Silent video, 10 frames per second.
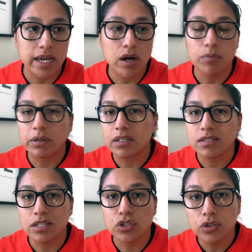out because
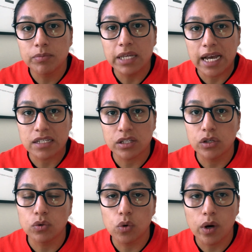they should be asking
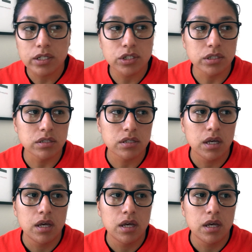you questions